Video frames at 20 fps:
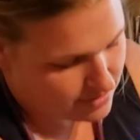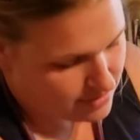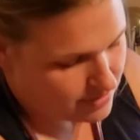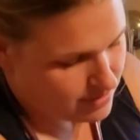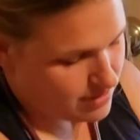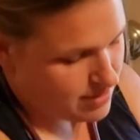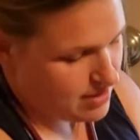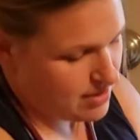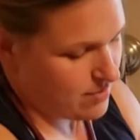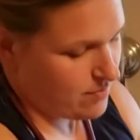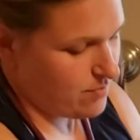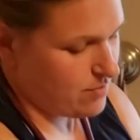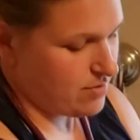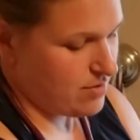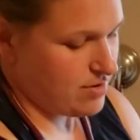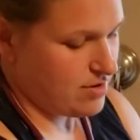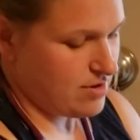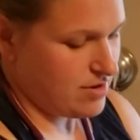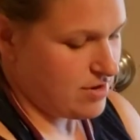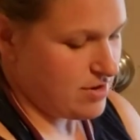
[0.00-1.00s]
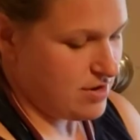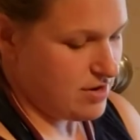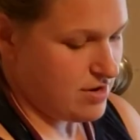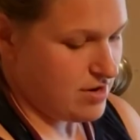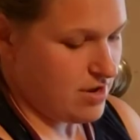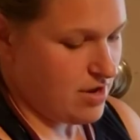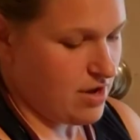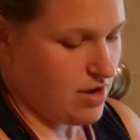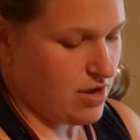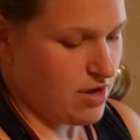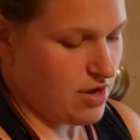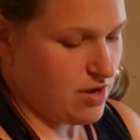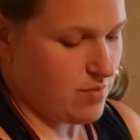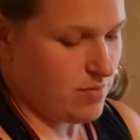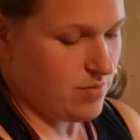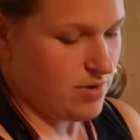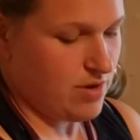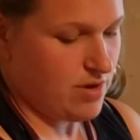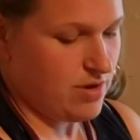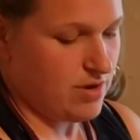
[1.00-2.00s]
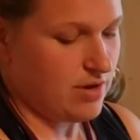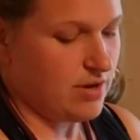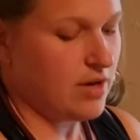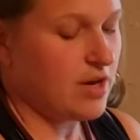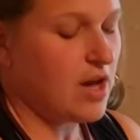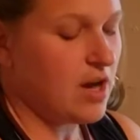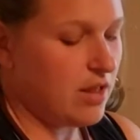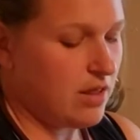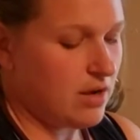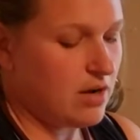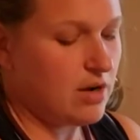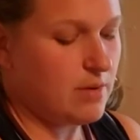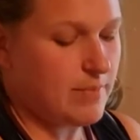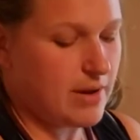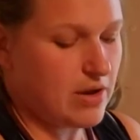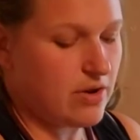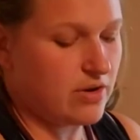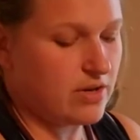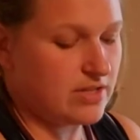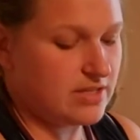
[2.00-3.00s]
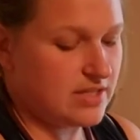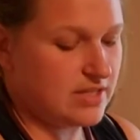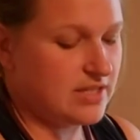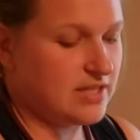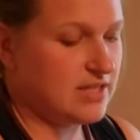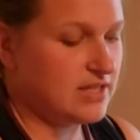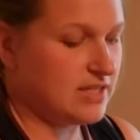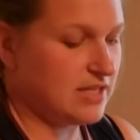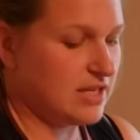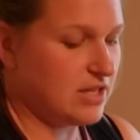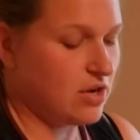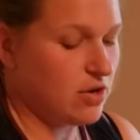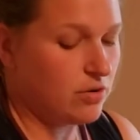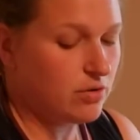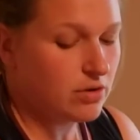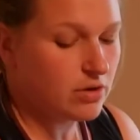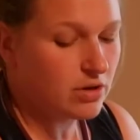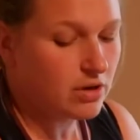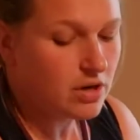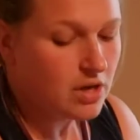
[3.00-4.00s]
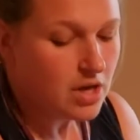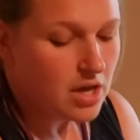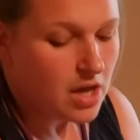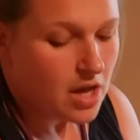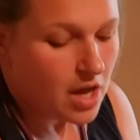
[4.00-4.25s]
On that one, color, amount, consistency, and odor.